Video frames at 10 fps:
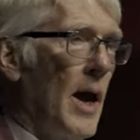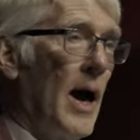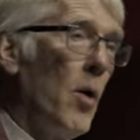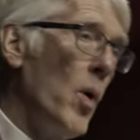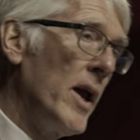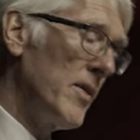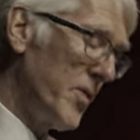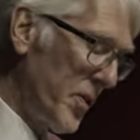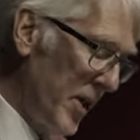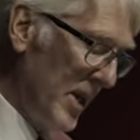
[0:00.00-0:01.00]
our way of
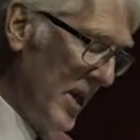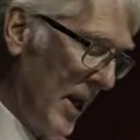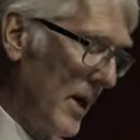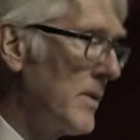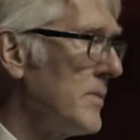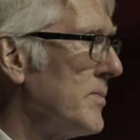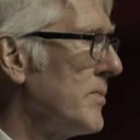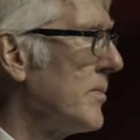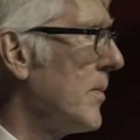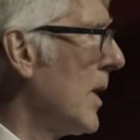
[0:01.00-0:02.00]
thinking,
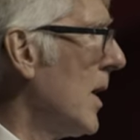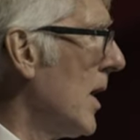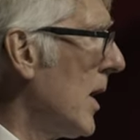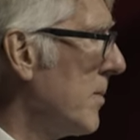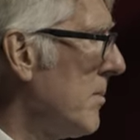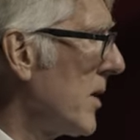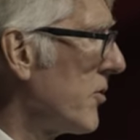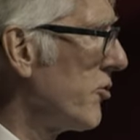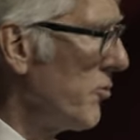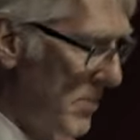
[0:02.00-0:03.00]
and
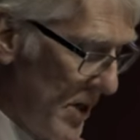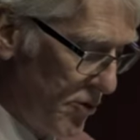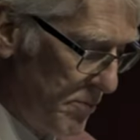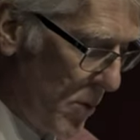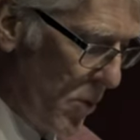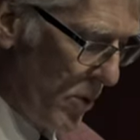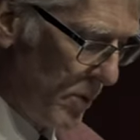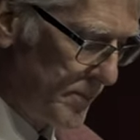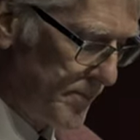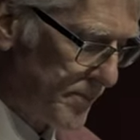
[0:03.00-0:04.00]
much, much more.